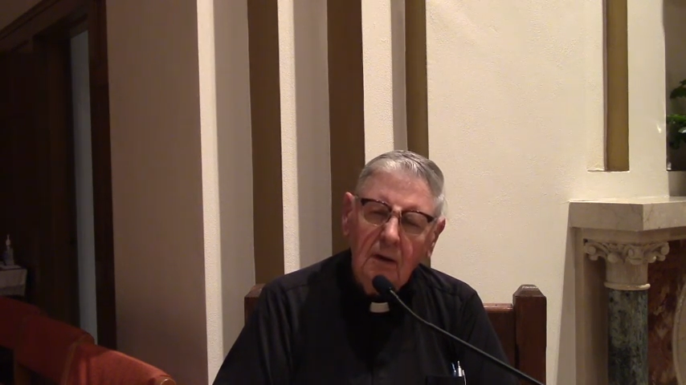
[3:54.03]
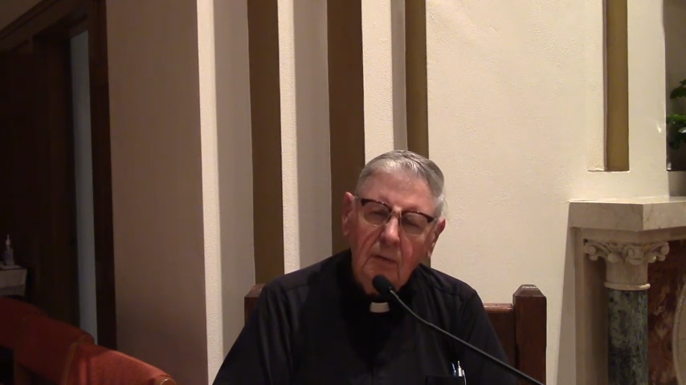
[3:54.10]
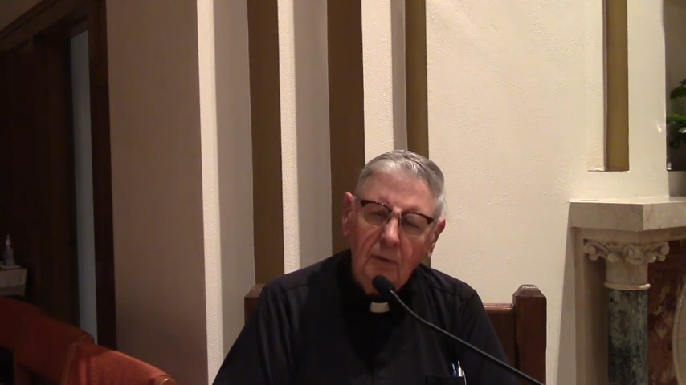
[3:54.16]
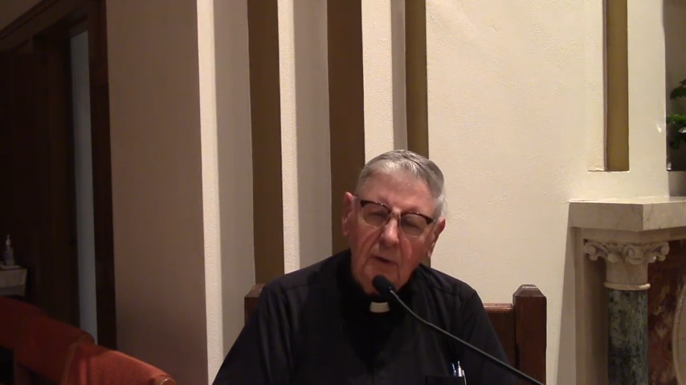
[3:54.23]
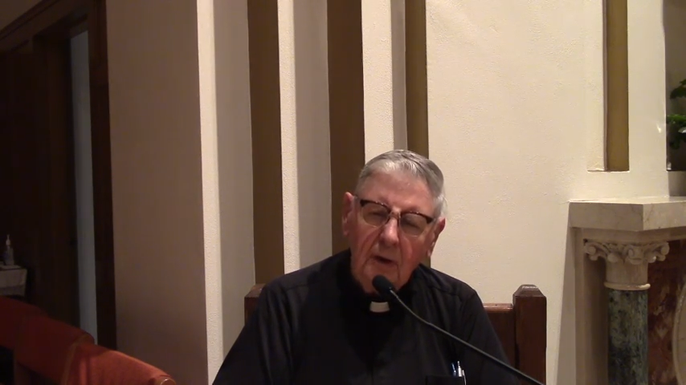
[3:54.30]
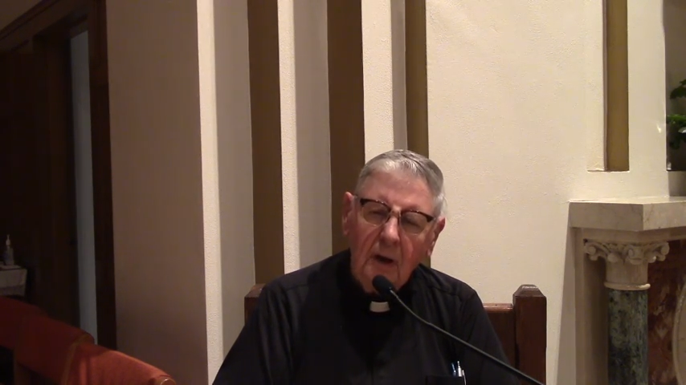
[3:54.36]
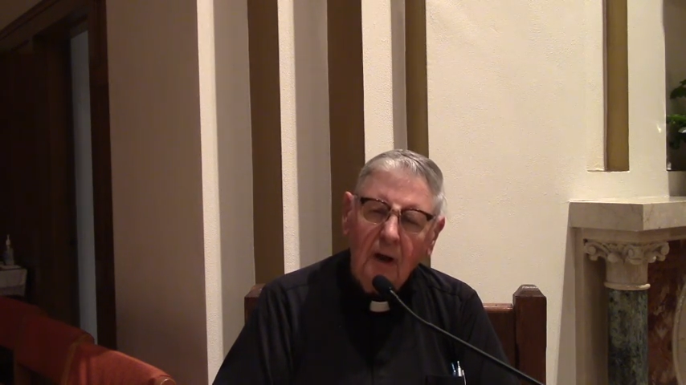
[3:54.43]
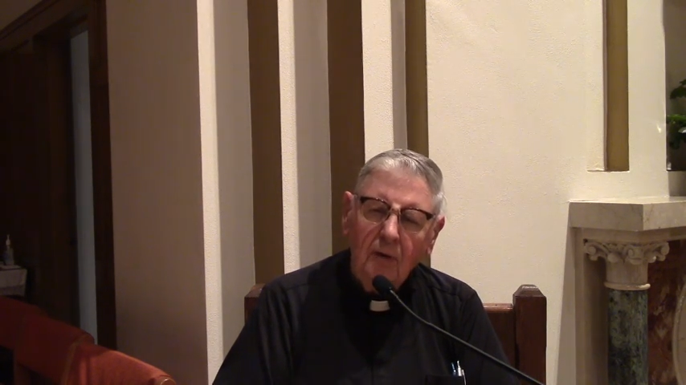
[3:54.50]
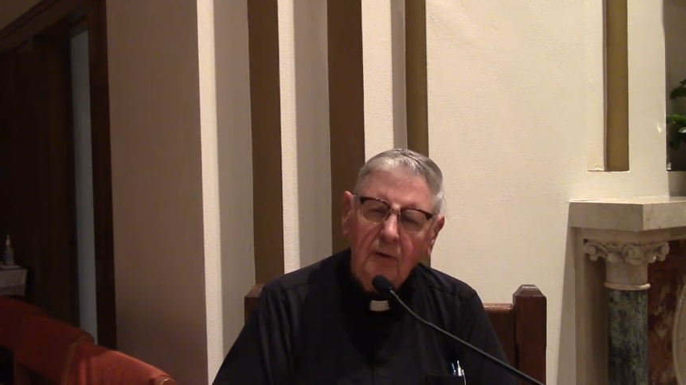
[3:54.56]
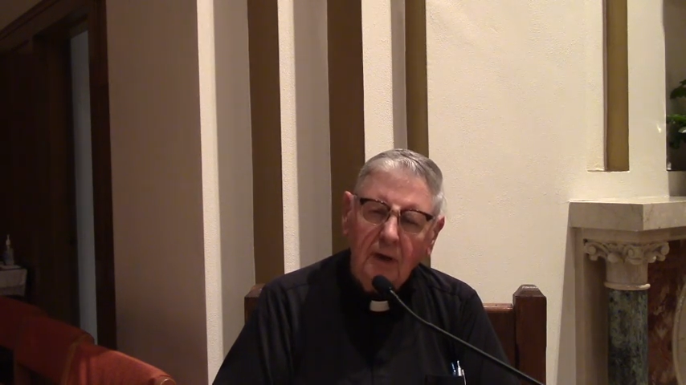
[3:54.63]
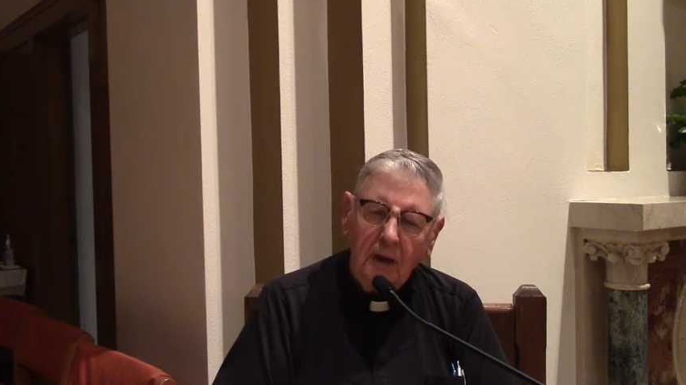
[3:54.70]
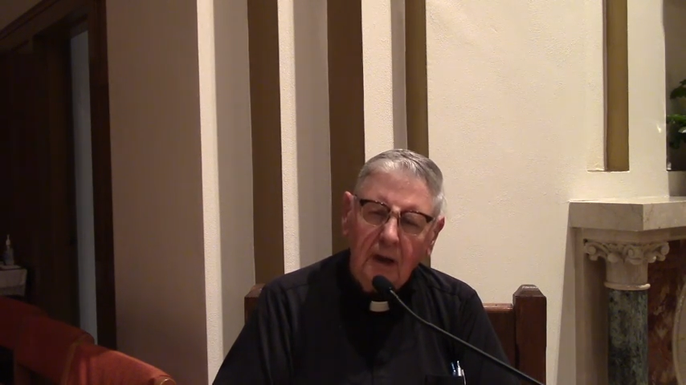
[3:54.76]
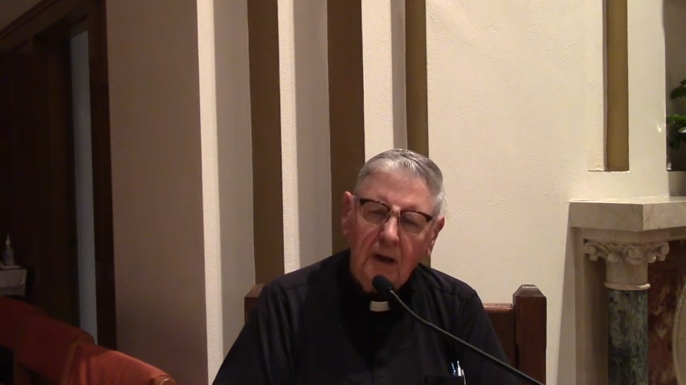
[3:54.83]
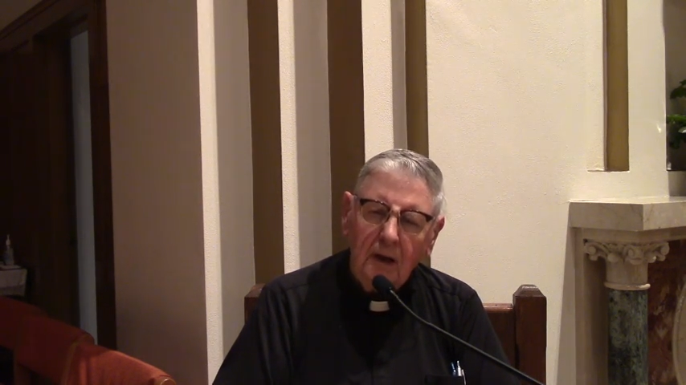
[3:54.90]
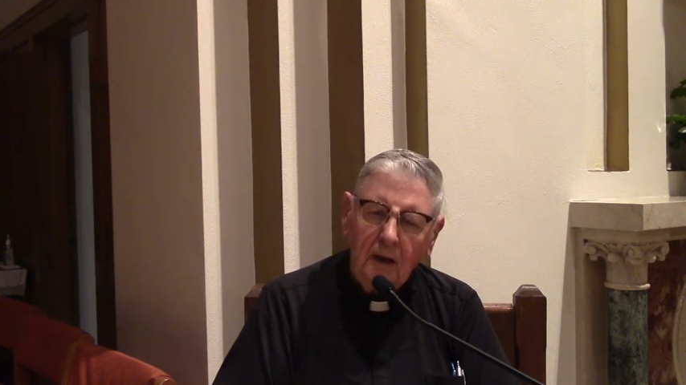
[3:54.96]
We don't
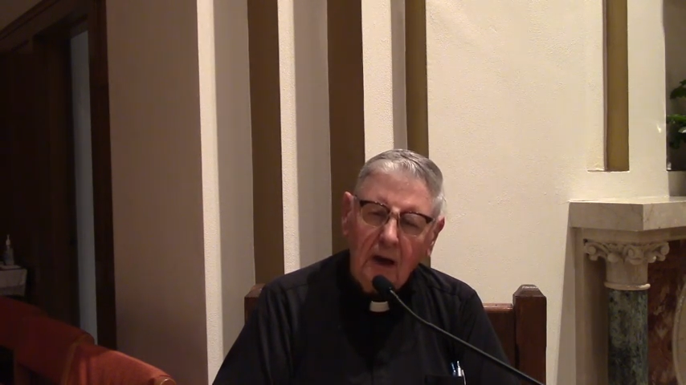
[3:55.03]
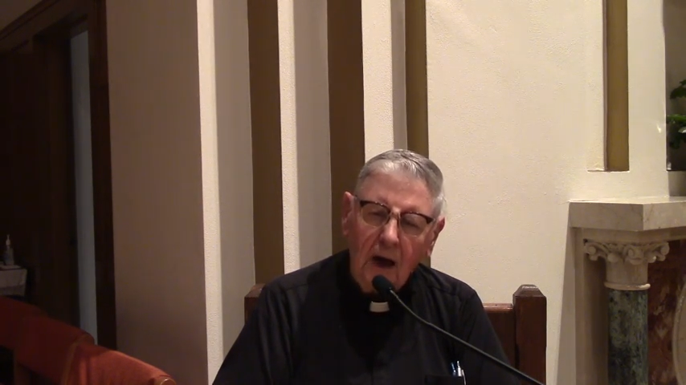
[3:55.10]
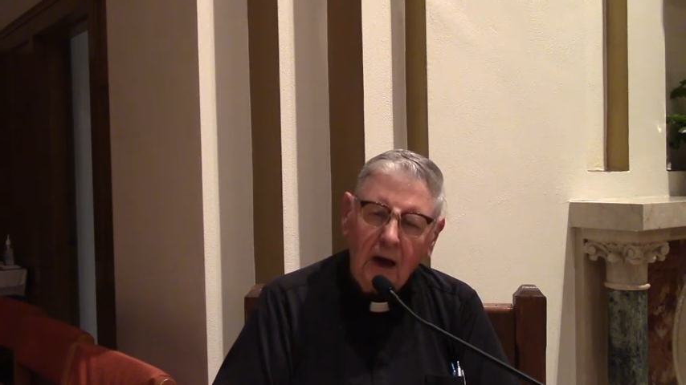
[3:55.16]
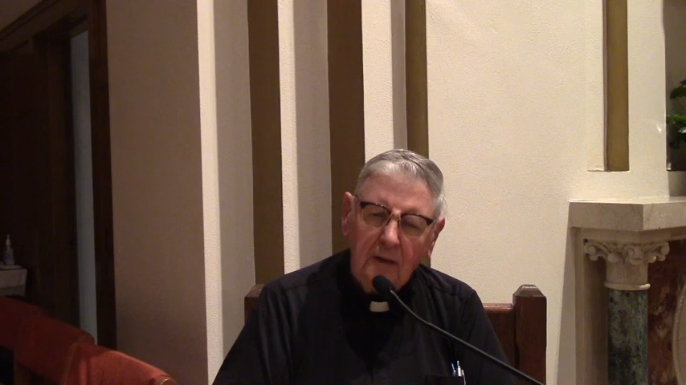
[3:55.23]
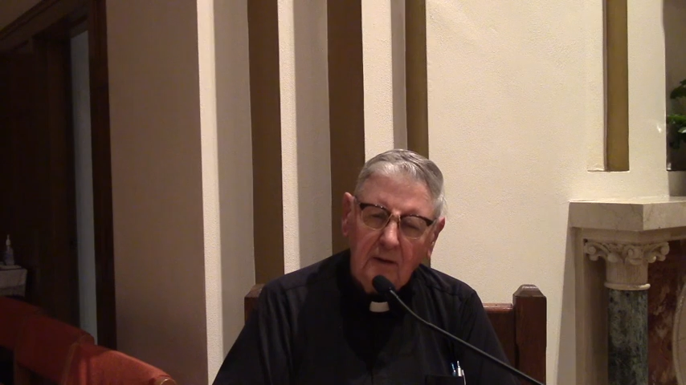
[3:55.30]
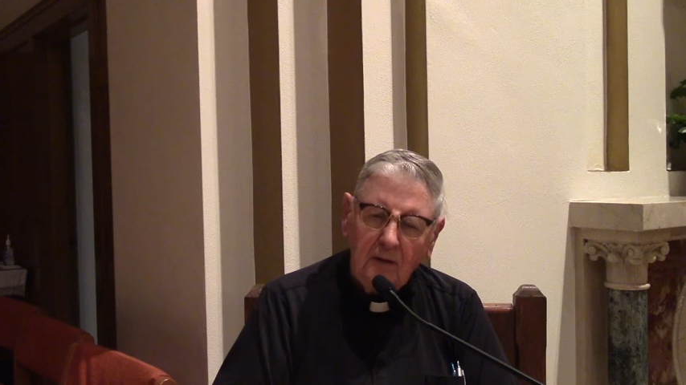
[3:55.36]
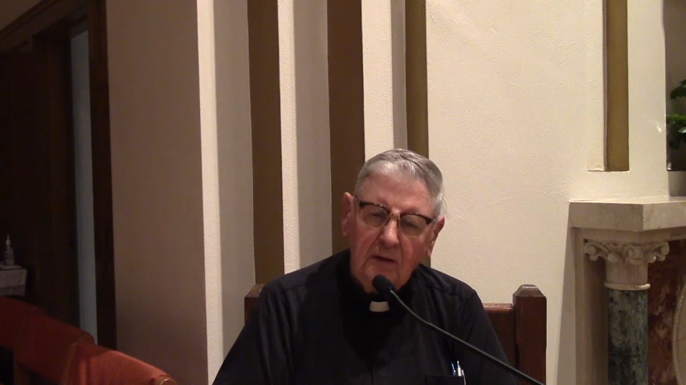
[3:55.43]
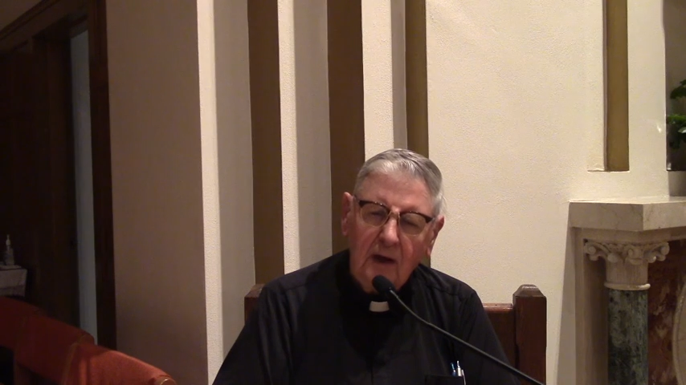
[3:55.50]
need a God to